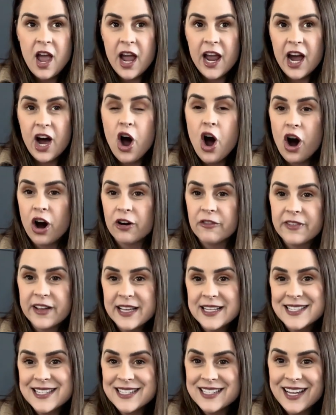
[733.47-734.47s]
a
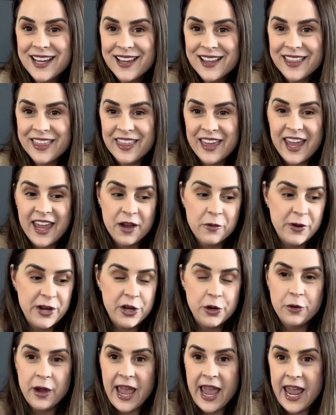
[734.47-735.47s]
harvest thing when
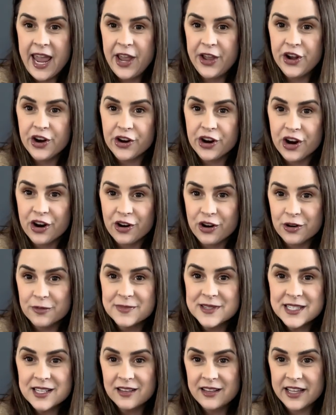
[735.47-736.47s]
you hang your
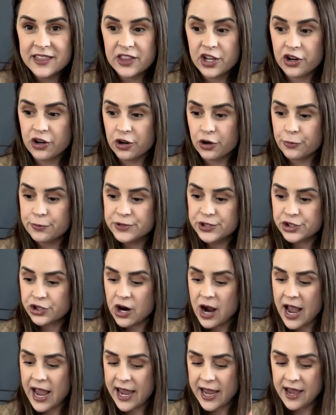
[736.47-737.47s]
herbs to let the herbs
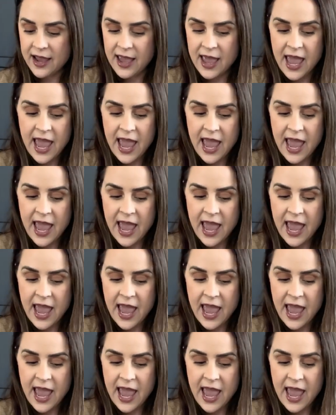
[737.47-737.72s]
dry.